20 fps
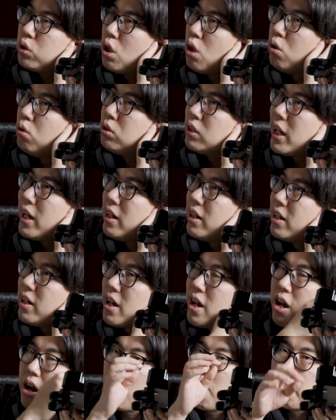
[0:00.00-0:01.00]
dose any
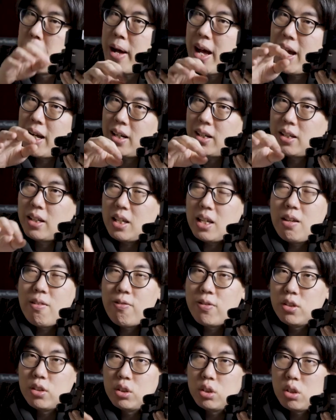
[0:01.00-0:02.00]
air back,
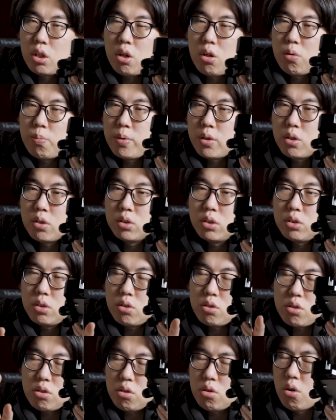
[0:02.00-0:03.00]
even so, because
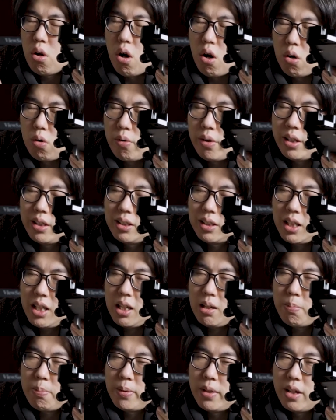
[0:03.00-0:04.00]
you always
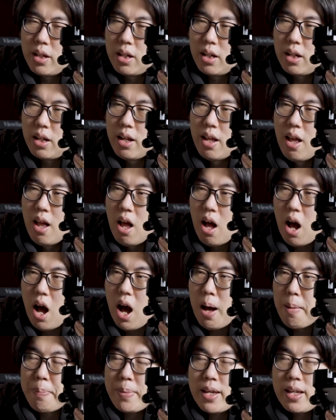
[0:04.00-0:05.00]
keep the
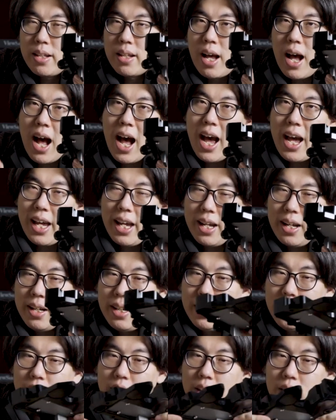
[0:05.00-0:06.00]
RPM high.
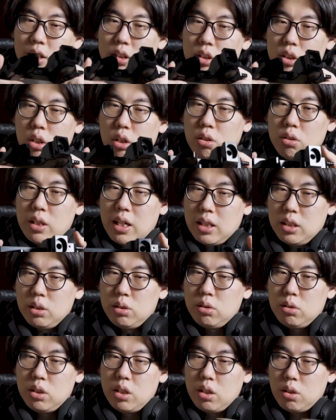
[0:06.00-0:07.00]
So
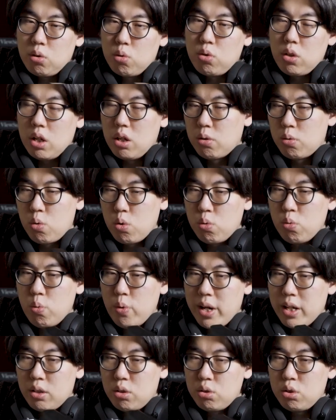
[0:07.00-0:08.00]
that's a good
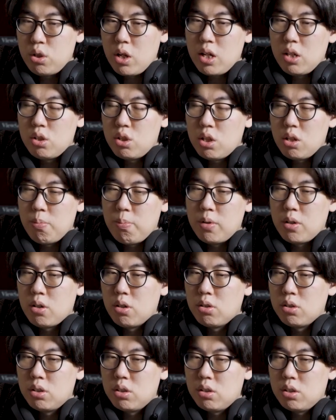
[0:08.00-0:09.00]
way to change it,
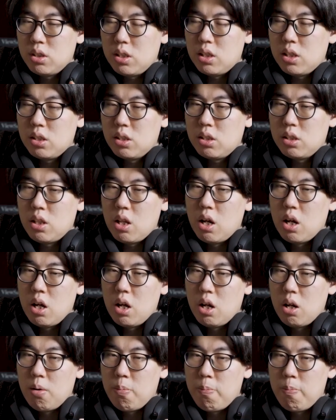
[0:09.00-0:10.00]
because since
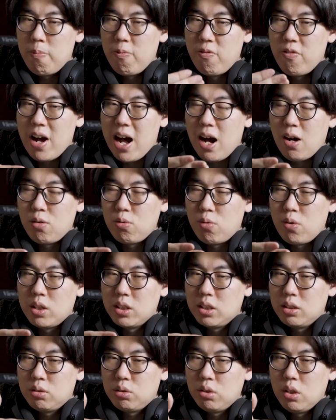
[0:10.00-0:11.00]
the valve
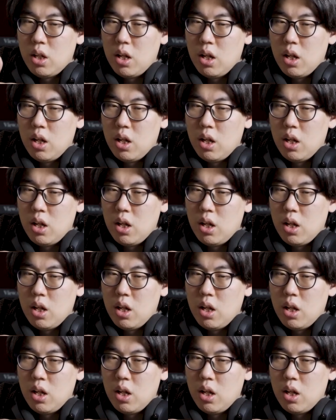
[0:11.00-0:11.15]
was